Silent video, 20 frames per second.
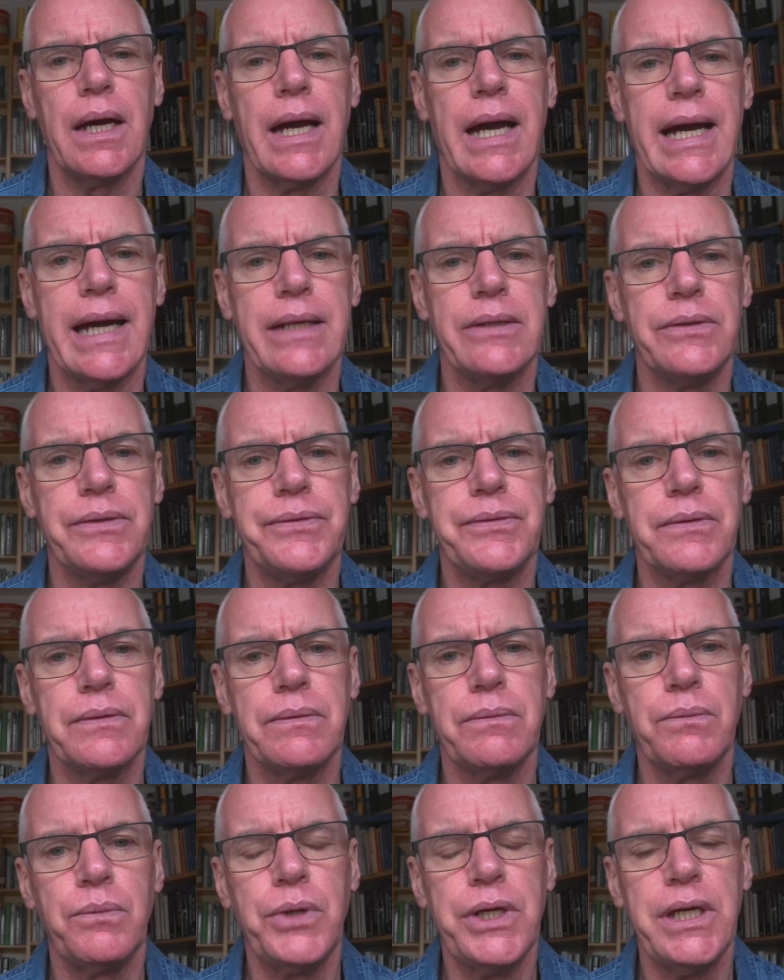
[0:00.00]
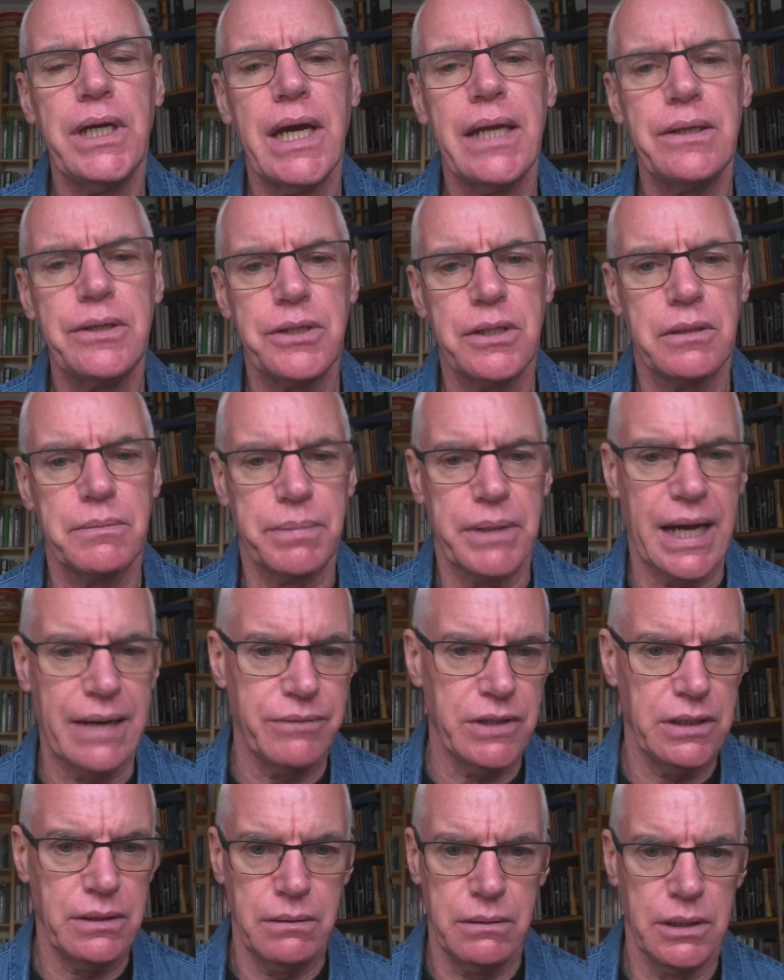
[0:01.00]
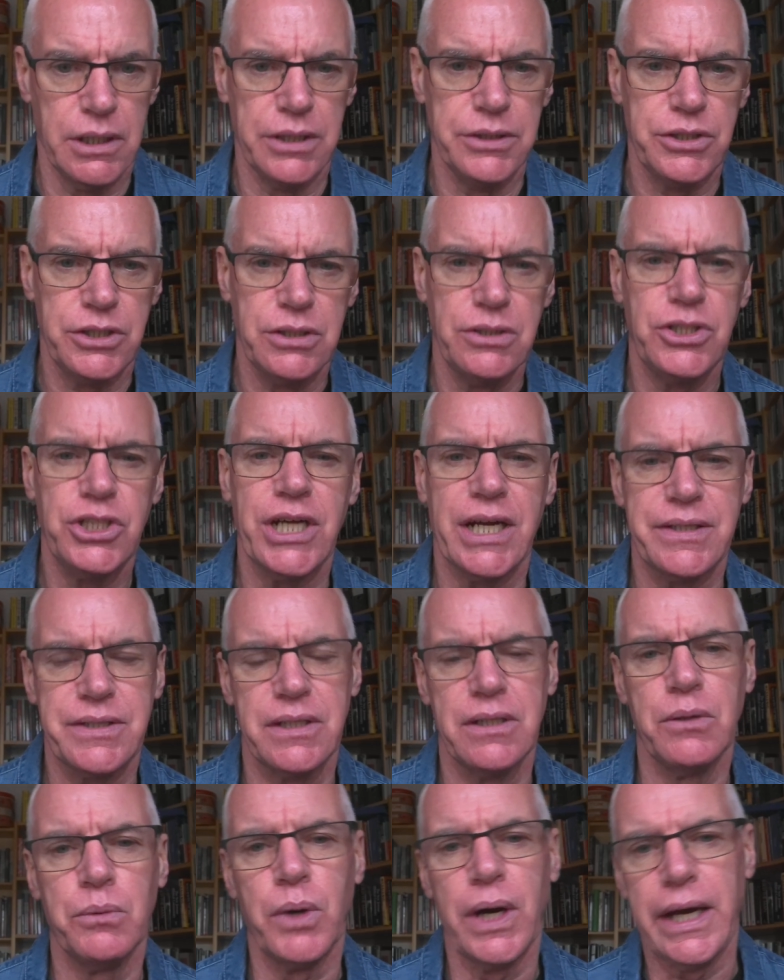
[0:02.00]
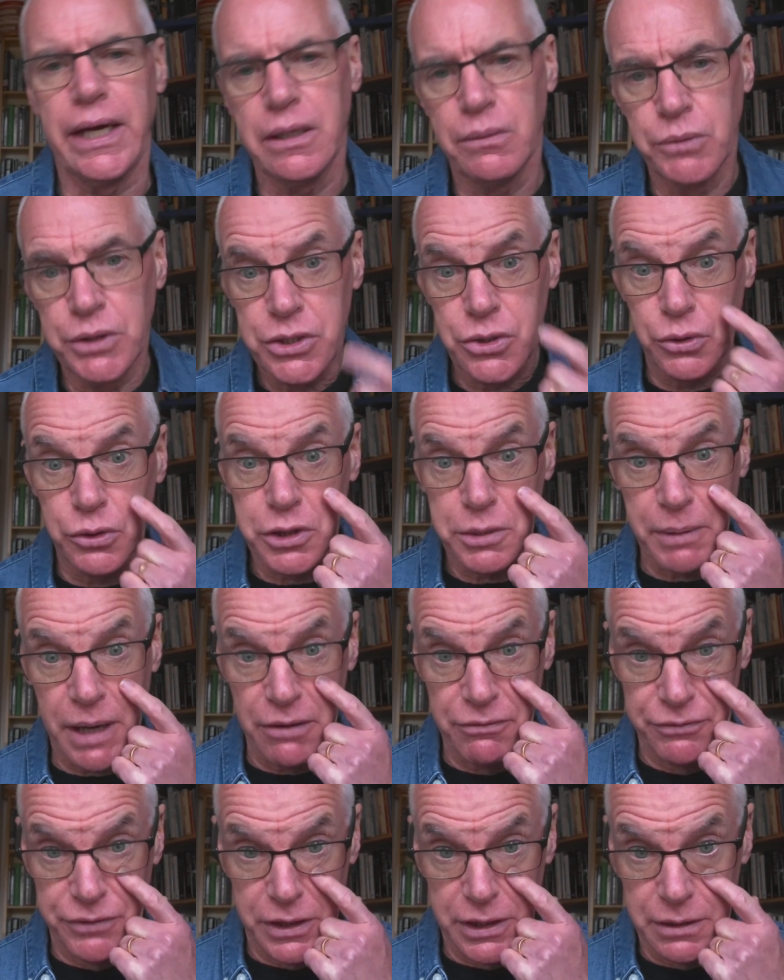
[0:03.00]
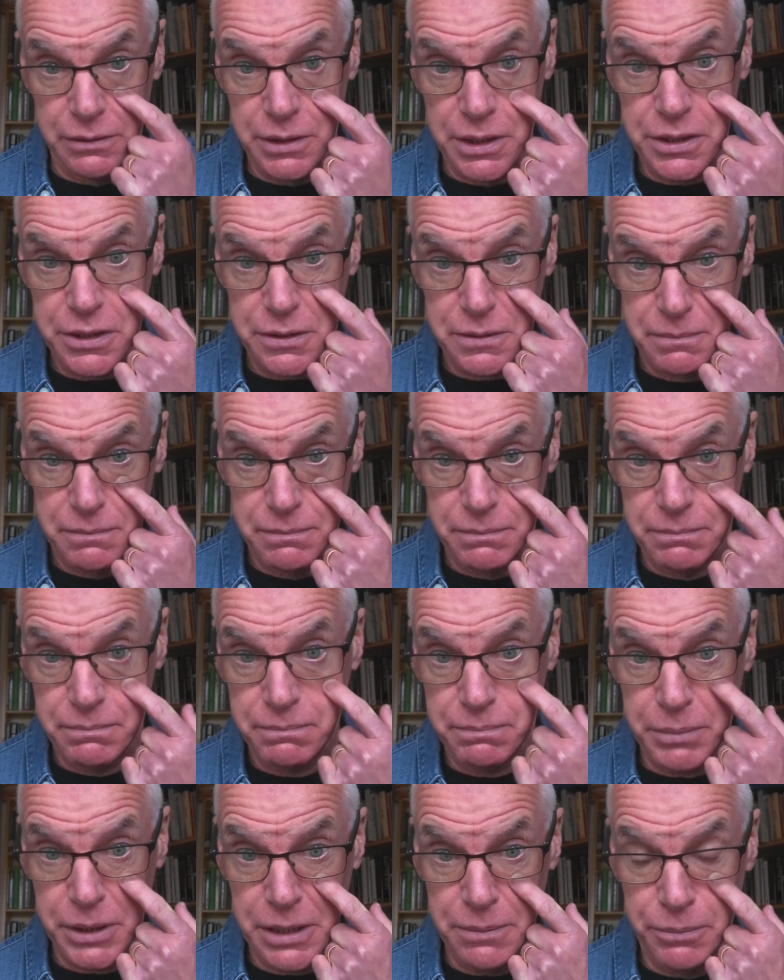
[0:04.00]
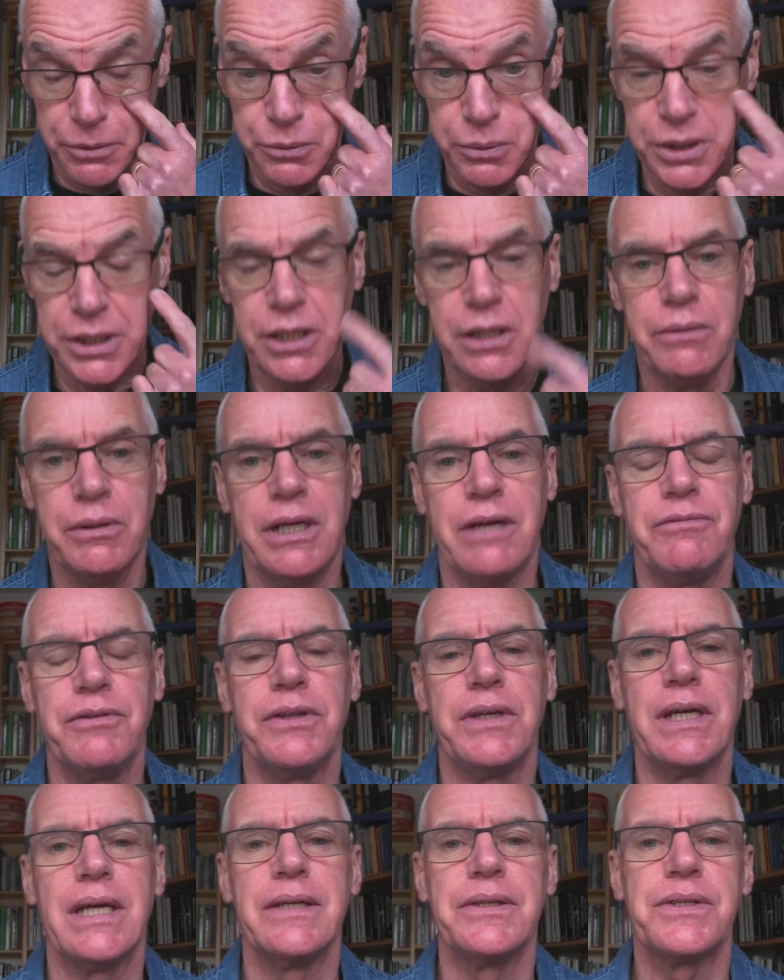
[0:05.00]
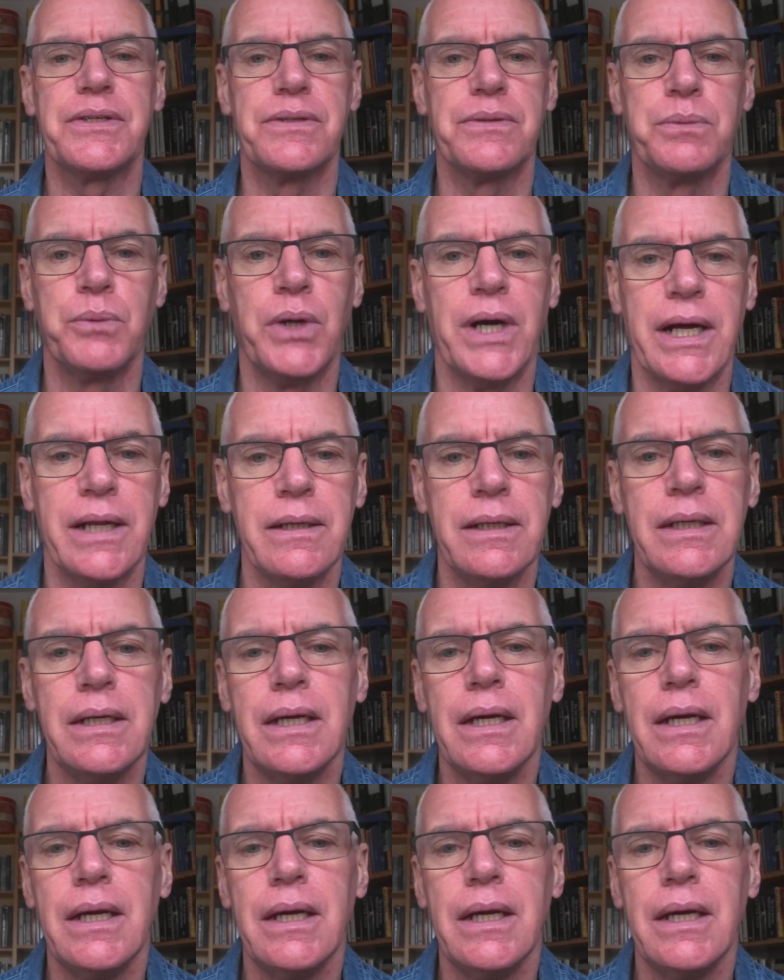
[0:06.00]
And we ended up having lunch and chatting away, and we talked about various people we knew and everything else as well.